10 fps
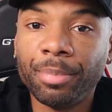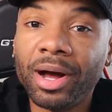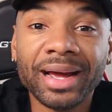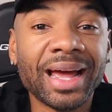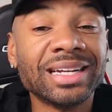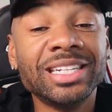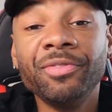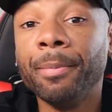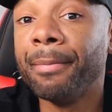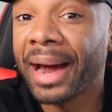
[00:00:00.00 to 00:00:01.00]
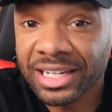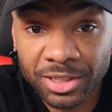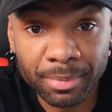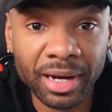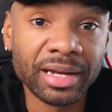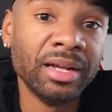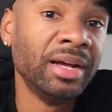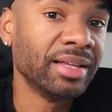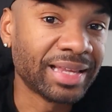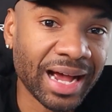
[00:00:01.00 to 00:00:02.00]
Podcasts, even mastermind,
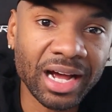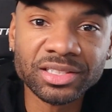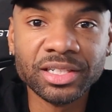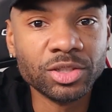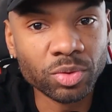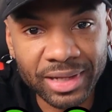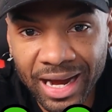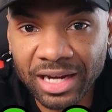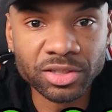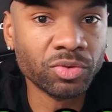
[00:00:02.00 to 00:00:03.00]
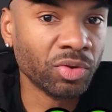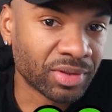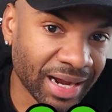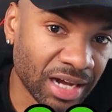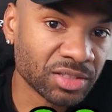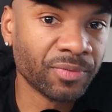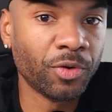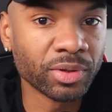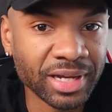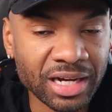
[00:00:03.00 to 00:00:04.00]
1,000, 2,000, 3,000,
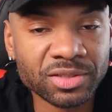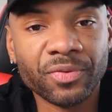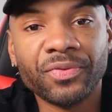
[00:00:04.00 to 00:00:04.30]
4,000,